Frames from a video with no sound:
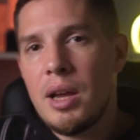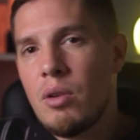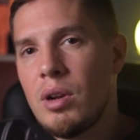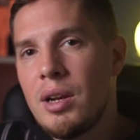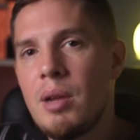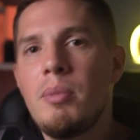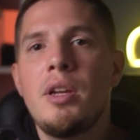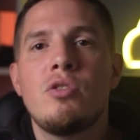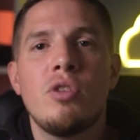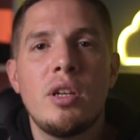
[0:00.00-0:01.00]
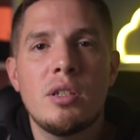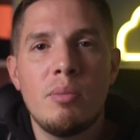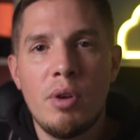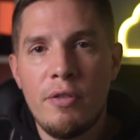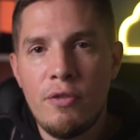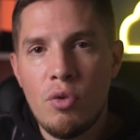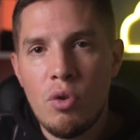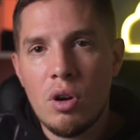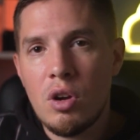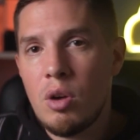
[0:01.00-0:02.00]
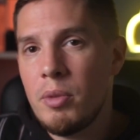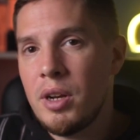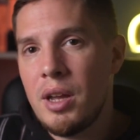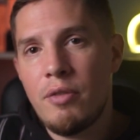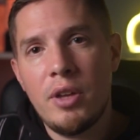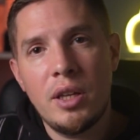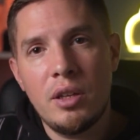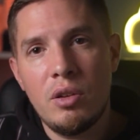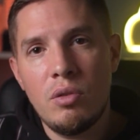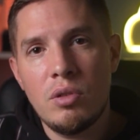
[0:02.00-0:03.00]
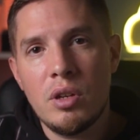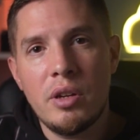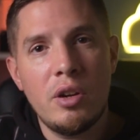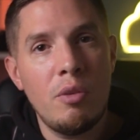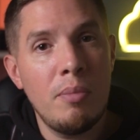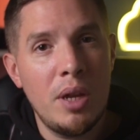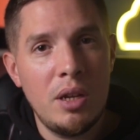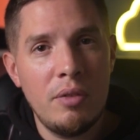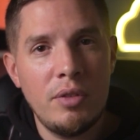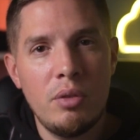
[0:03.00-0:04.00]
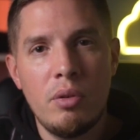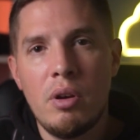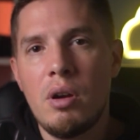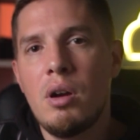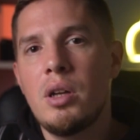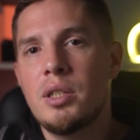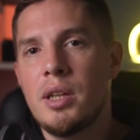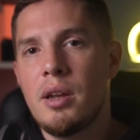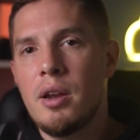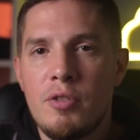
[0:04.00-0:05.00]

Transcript: Now let me address my four common FAQs I know many of you are asking.